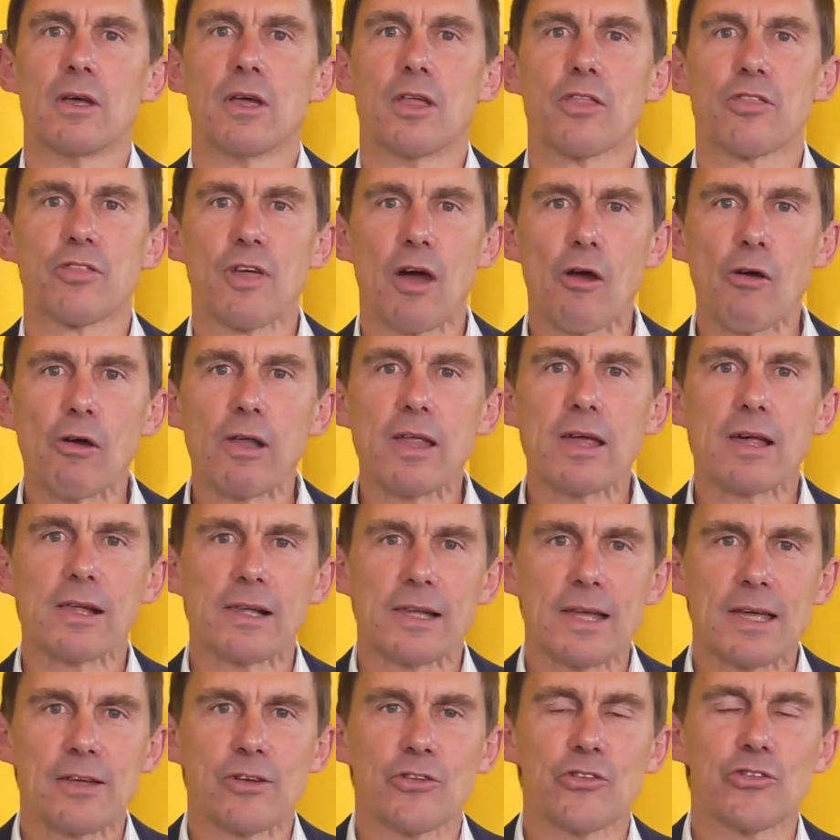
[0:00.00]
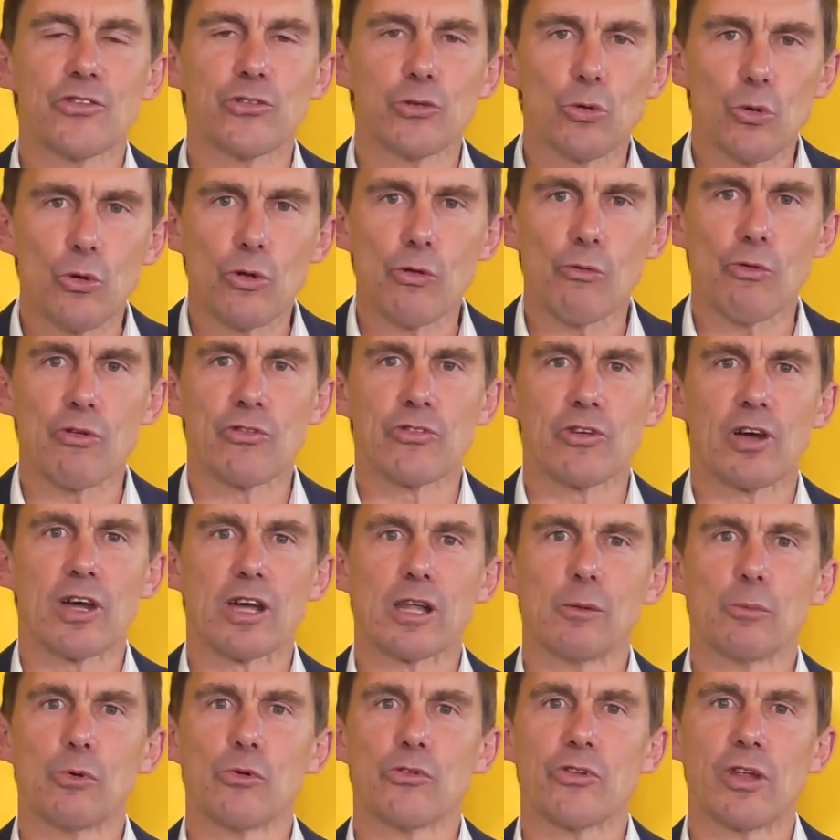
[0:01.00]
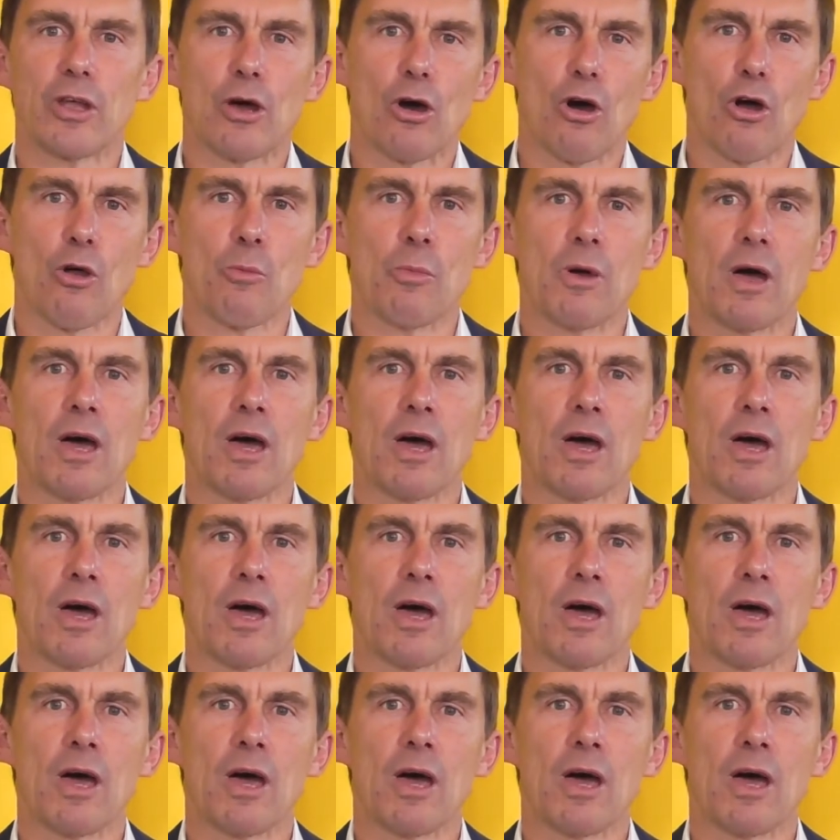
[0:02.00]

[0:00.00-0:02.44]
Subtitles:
thoroughly clean and store your recyclables at home